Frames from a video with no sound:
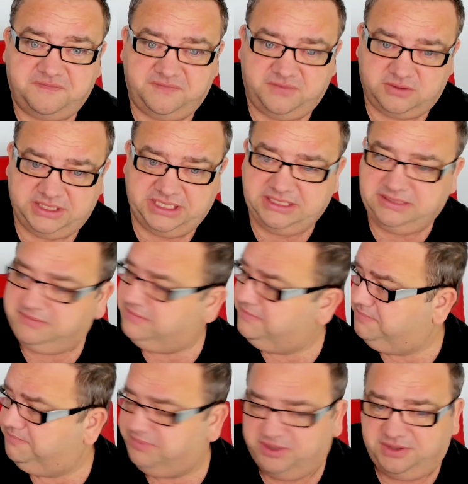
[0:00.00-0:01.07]
fucking
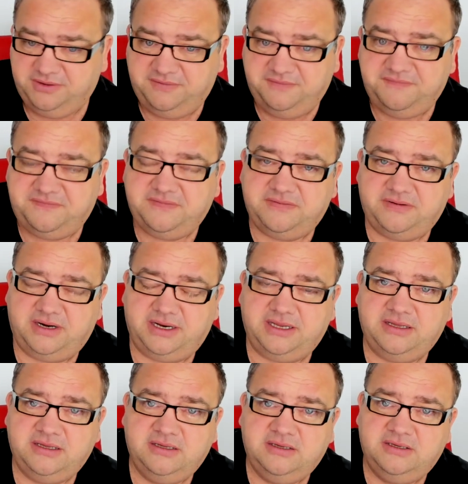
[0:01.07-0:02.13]
perv," right,
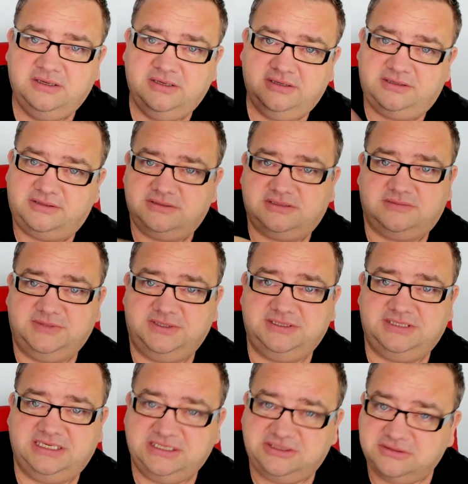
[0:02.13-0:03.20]
or something,
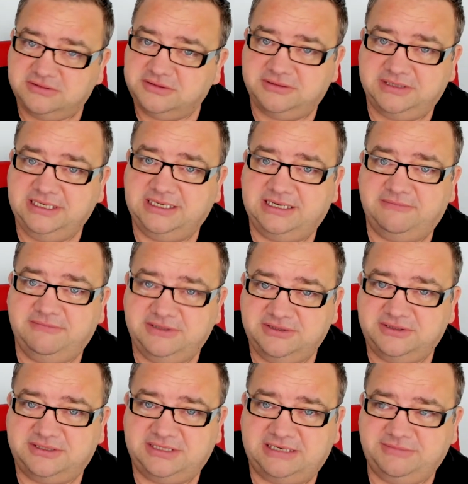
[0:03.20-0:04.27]
then he shouldn't do it again, we
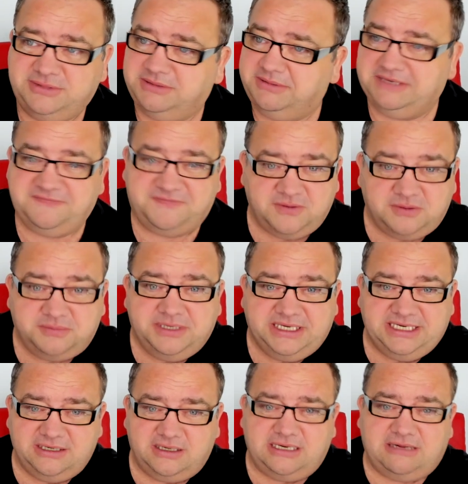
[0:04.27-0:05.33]
know that. But I mean, fuck me,
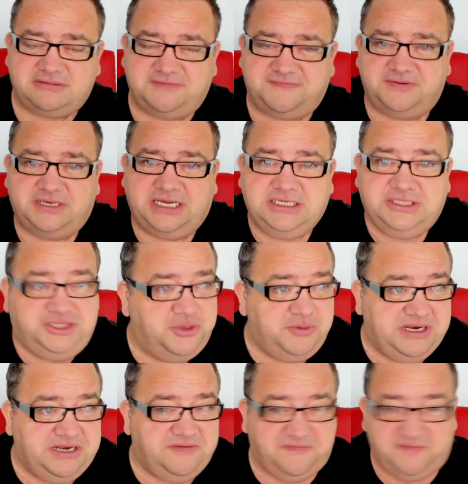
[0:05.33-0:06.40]
you're not allowed to fucking do
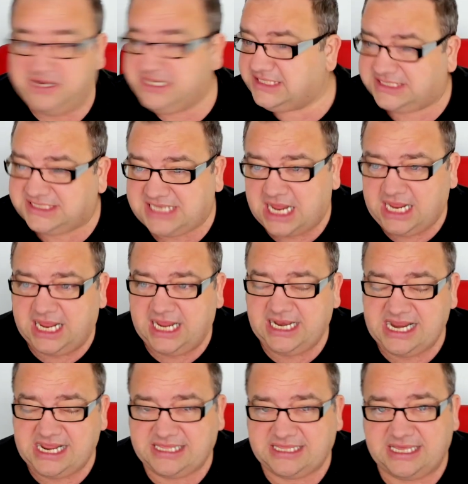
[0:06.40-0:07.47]
anything, say
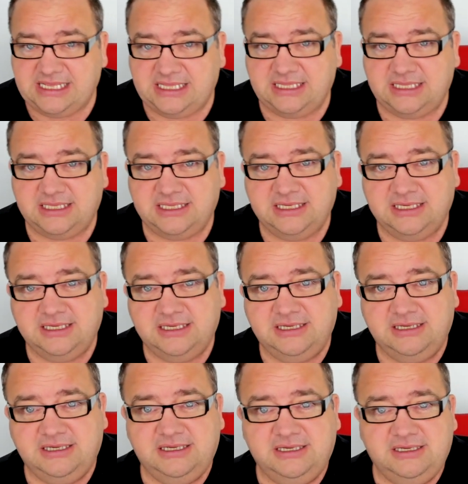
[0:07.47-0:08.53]
anything.
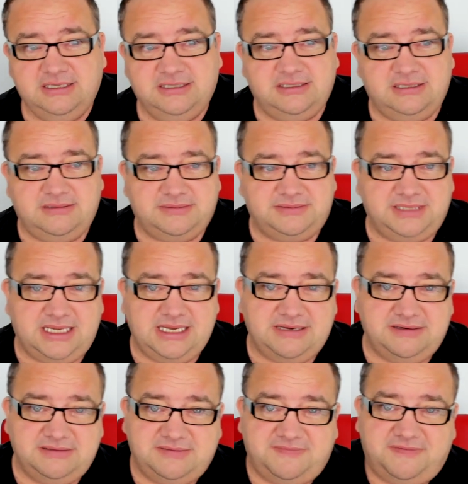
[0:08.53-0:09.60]
You know what I'm
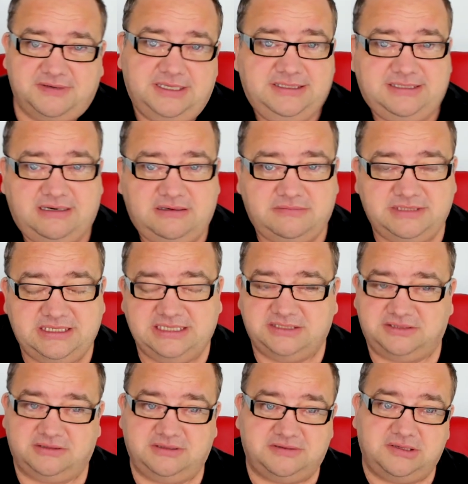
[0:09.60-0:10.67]
saying? It's fucking terrible, isn't it?
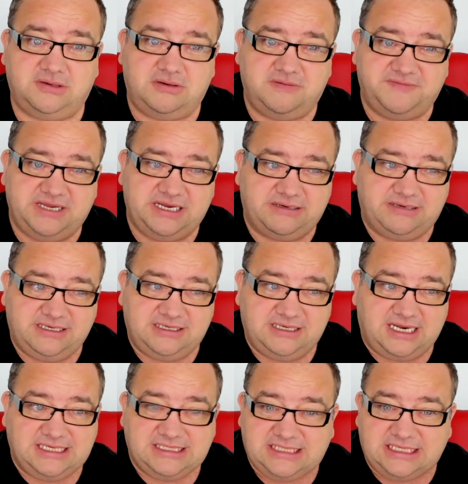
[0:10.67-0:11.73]
So the thought of hearing,
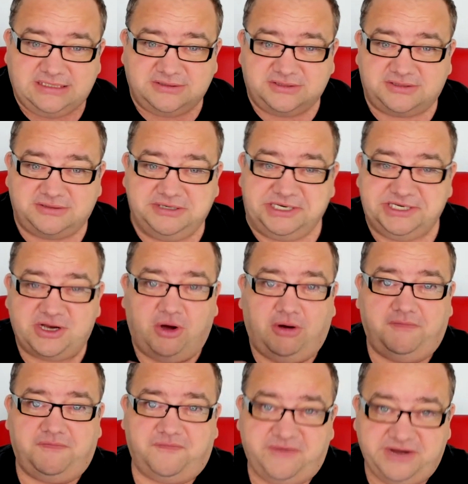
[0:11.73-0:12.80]
like, Daniel Sturridge
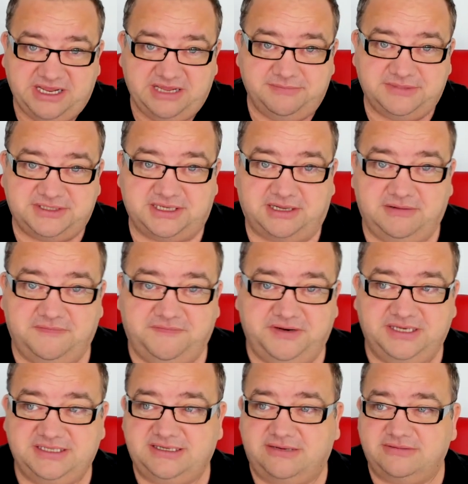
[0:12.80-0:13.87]
offering himself, yeah,
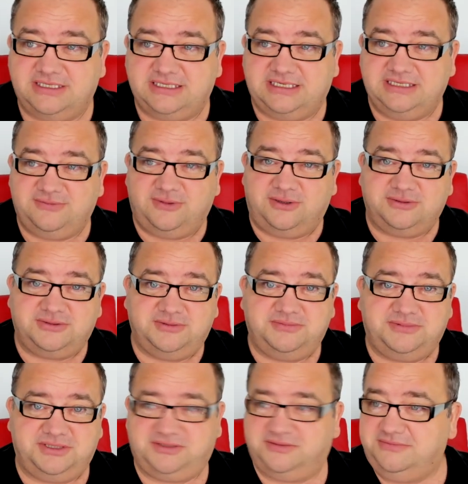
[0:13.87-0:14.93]
it sounds like he's walked up
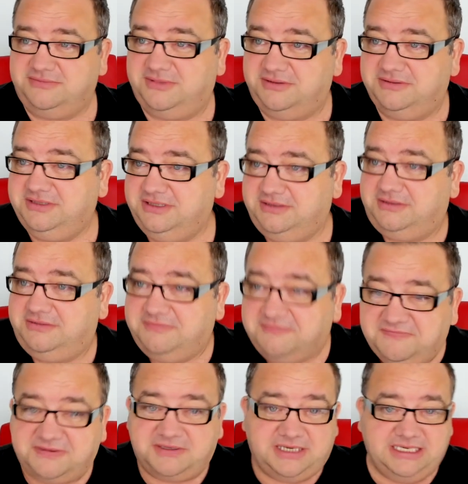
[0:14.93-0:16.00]
to someone, you know,
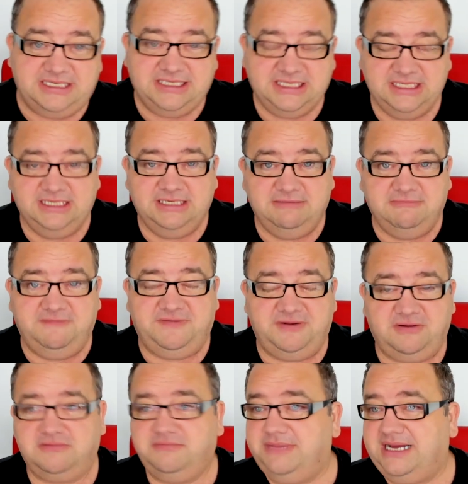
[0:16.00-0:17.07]
fucking with a
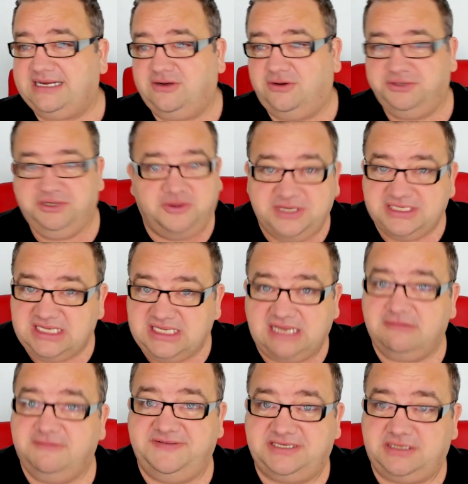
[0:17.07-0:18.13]
long mac on. You know what he's like
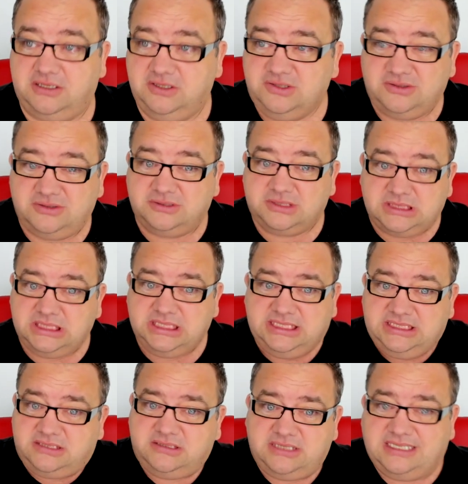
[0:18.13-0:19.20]
with his clothes?
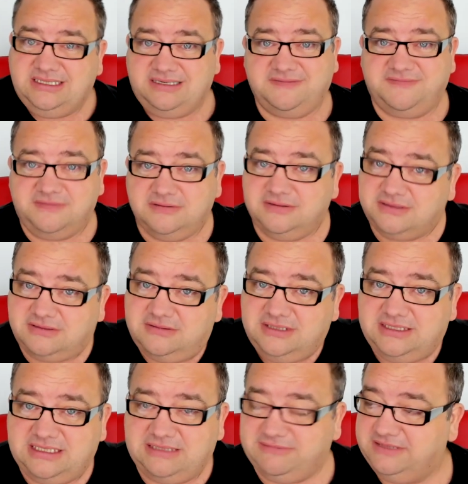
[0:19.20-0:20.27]
He's trendy, cunt,
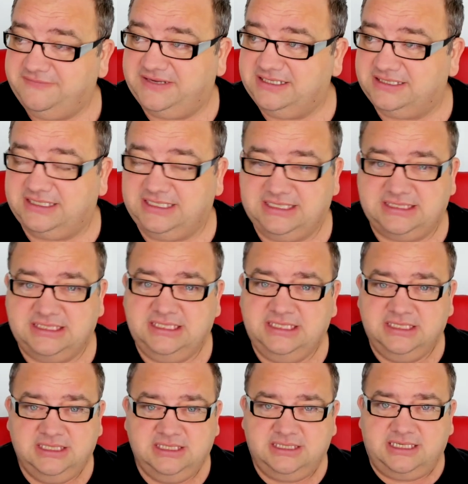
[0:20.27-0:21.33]
isn't he? Well, he thinks he is,
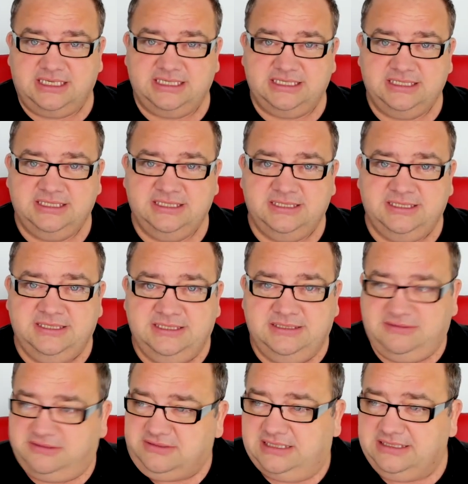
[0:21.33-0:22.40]
right?
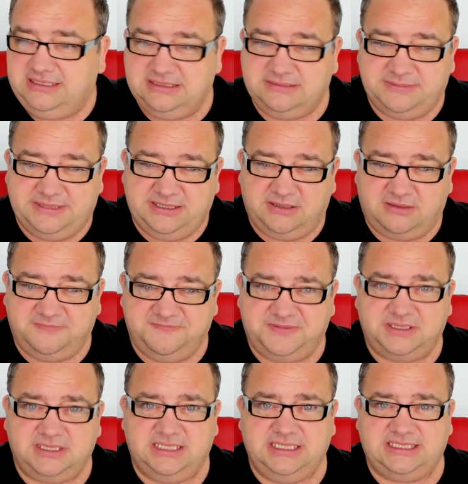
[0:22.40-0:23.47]
Not as trendy as me,
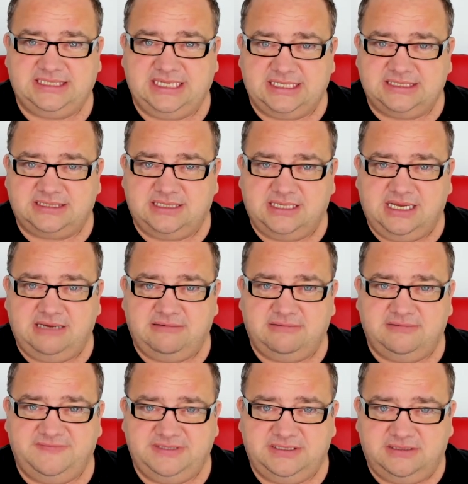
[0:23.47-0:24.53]
obs. And he stands there
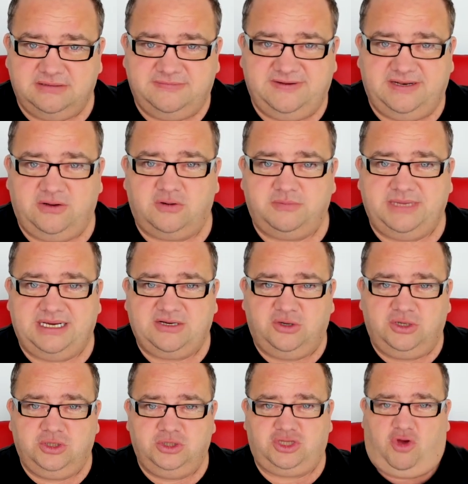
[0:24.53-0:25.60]
with, you know, with a long mac on
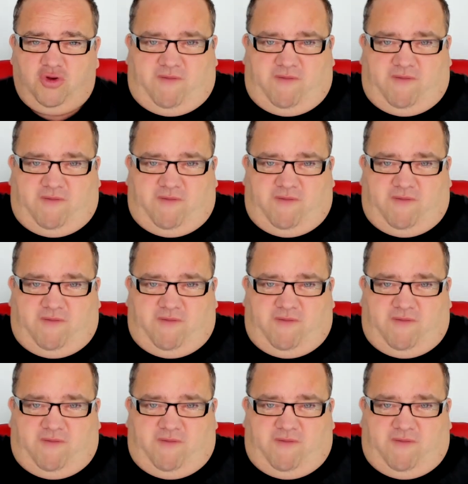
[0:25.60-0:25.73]
and goes,